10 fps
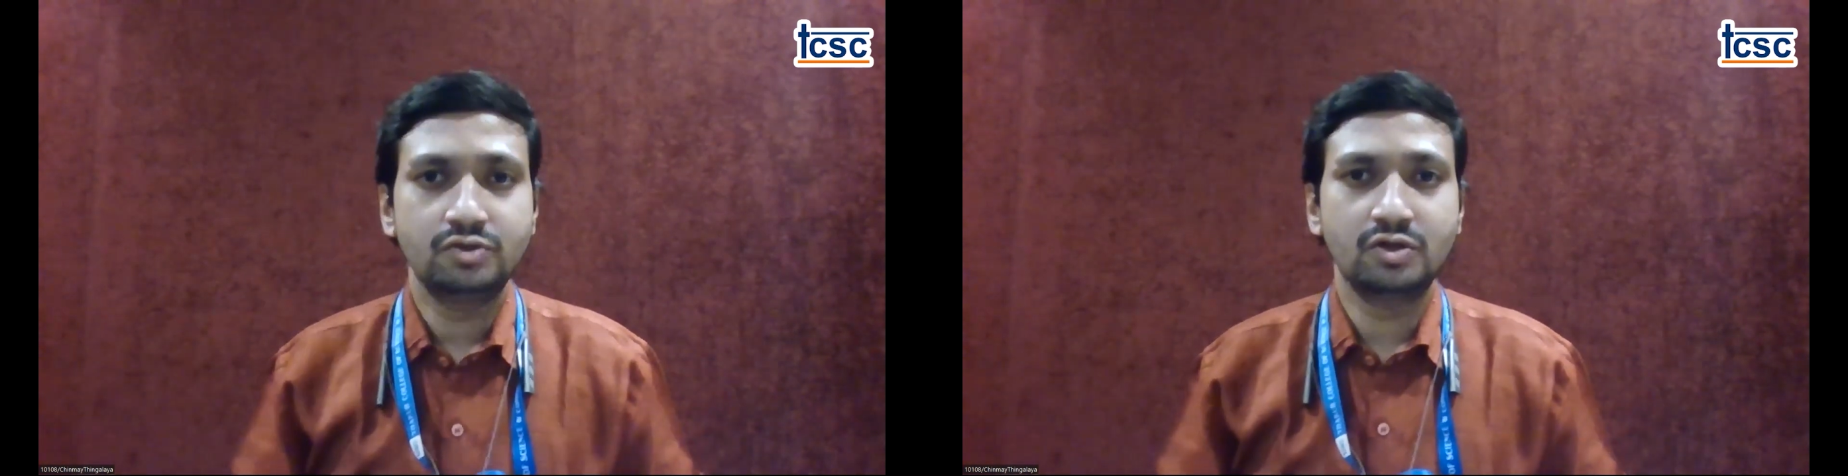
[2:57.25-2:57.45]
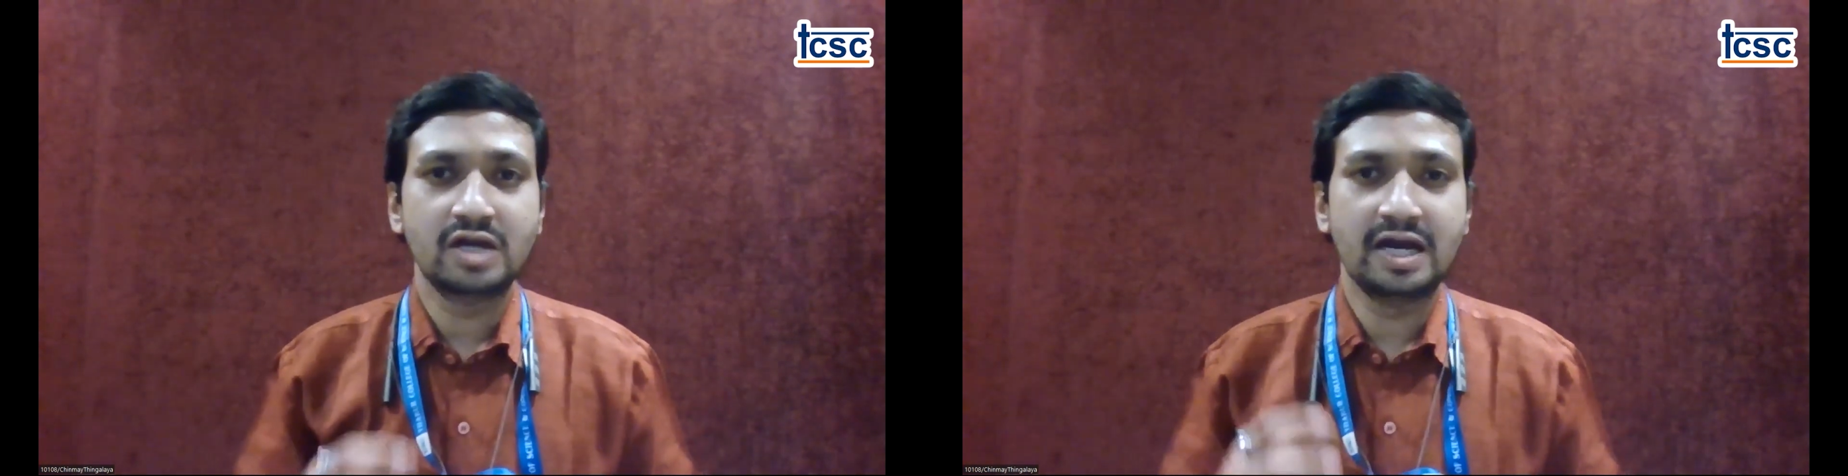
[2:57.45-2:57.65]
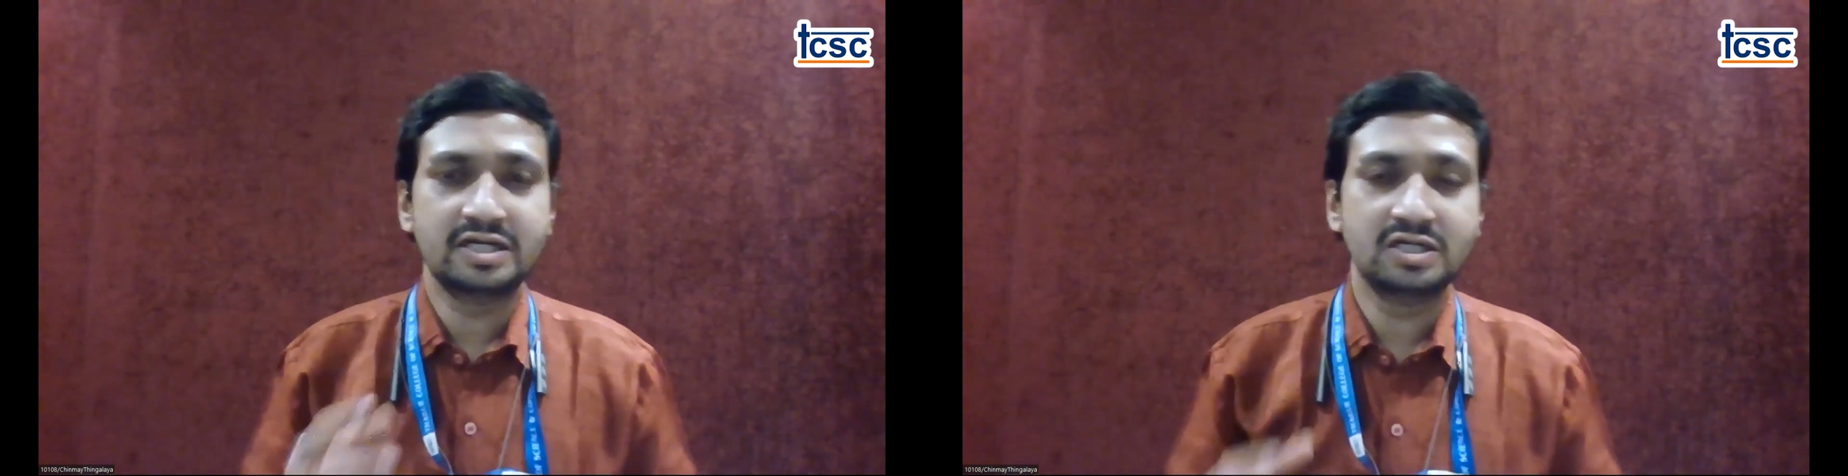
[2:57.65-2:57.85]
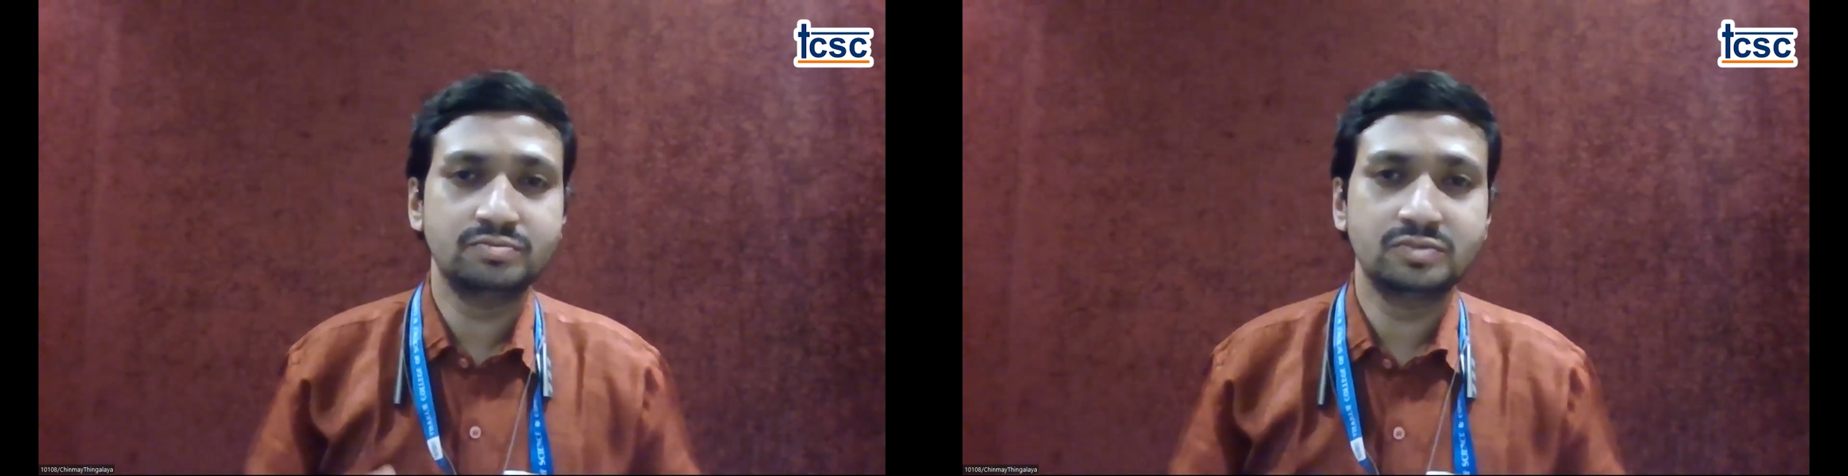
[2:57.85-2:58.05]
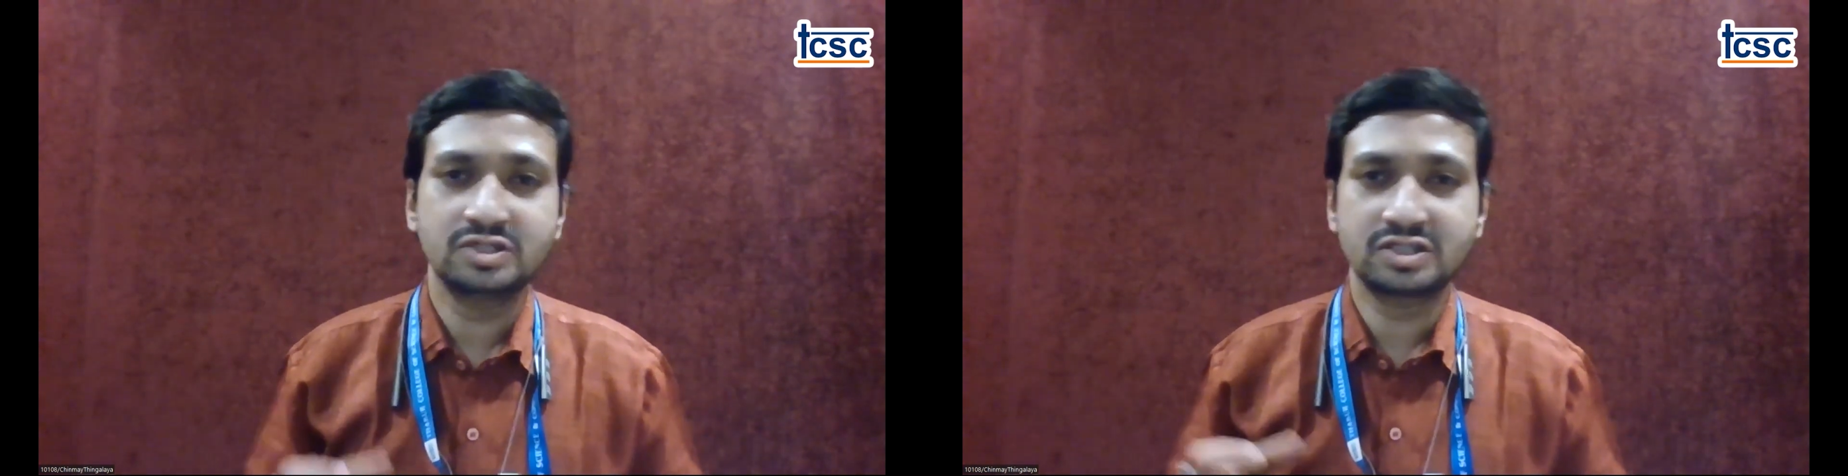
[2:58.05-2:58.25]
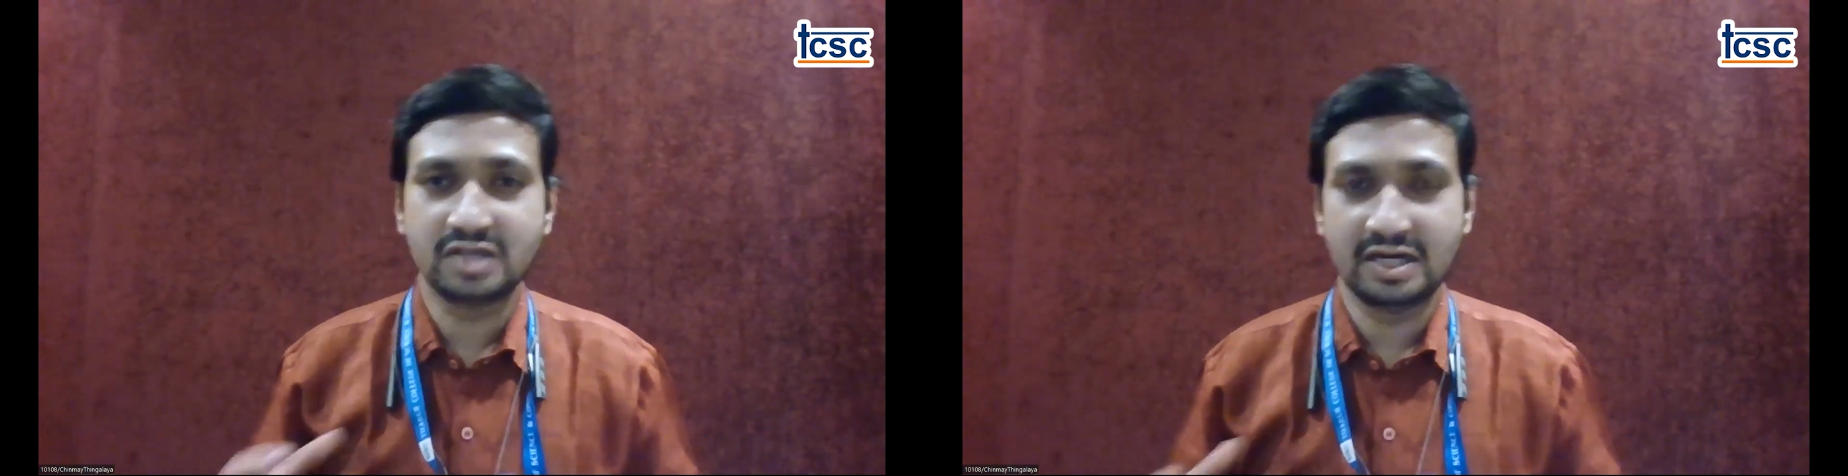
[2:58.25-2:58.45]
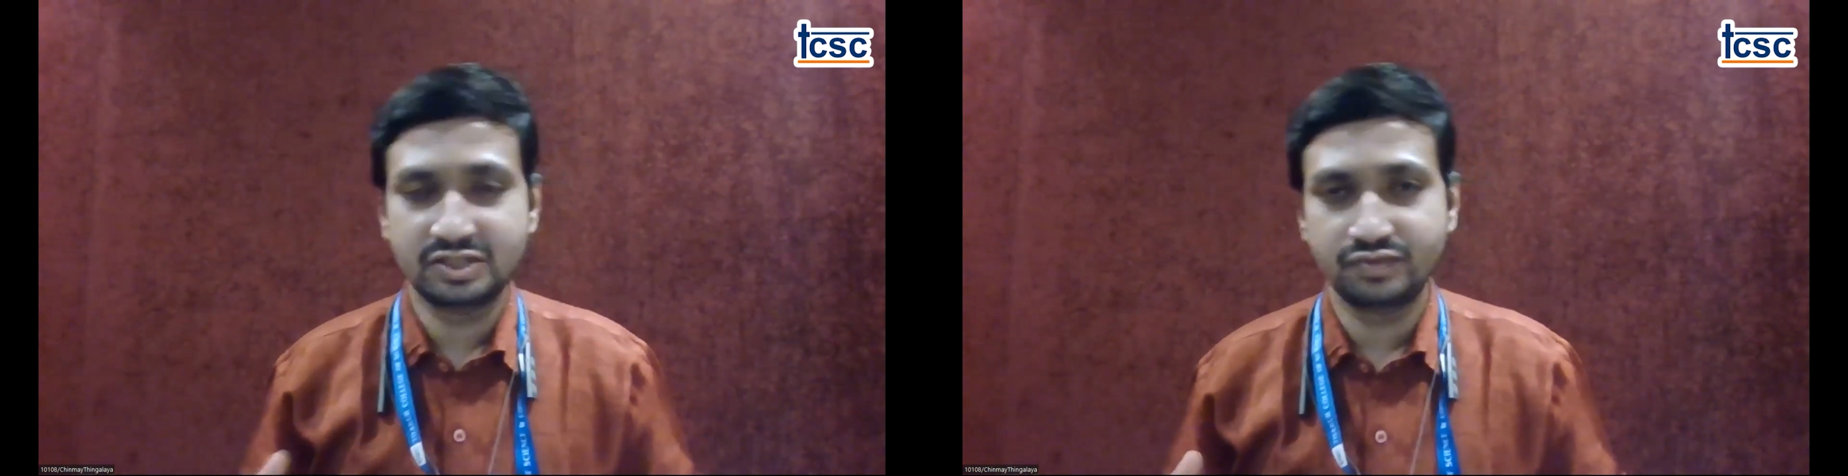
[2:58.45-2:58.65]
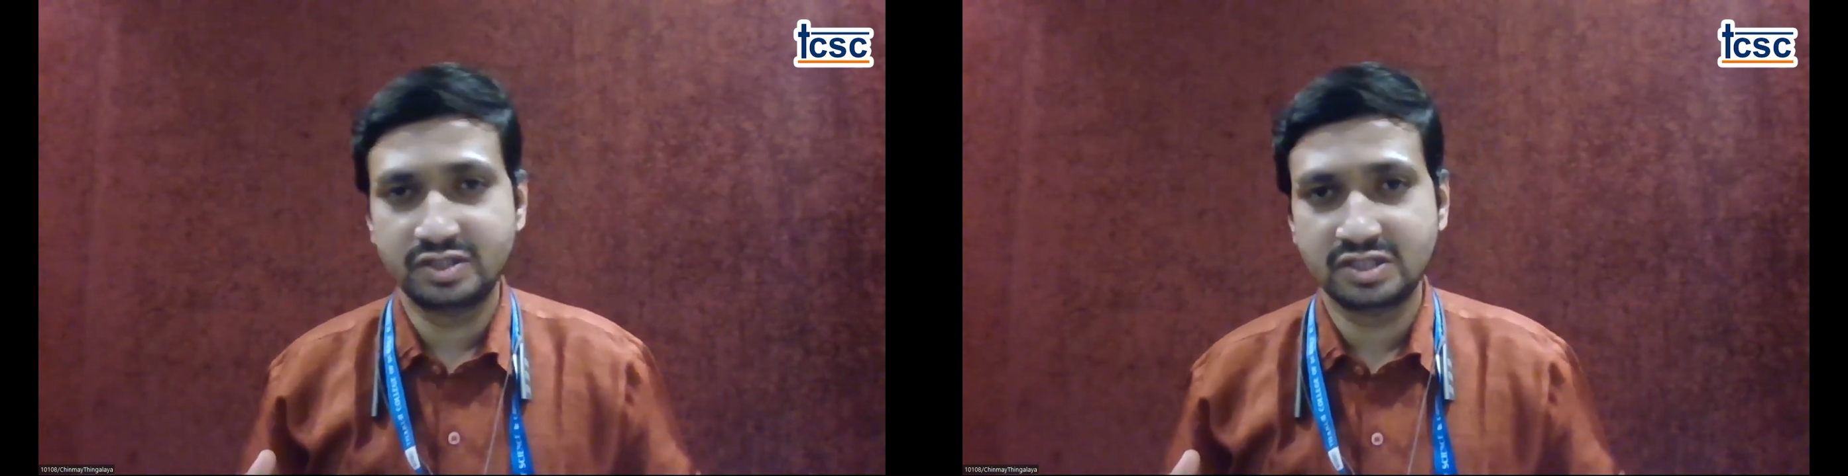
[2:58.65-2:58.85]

Your atom starts